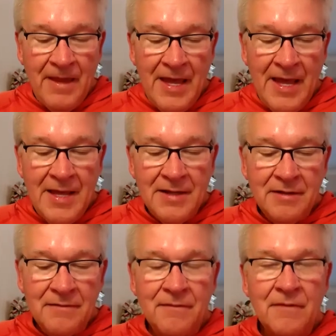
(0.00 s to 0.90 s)
And
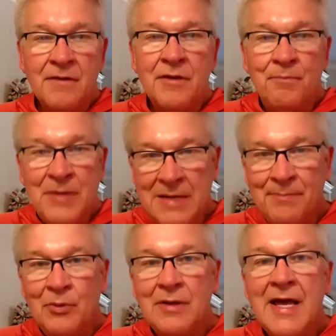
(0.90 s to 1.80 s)
the
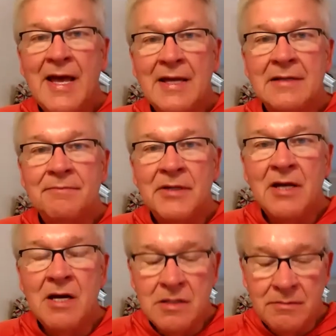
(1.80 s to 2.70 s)
people had
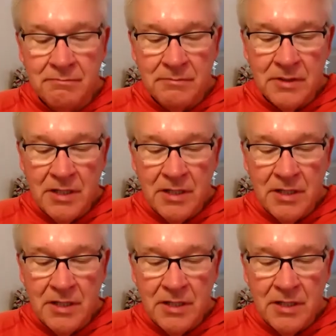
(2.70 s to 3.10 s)
become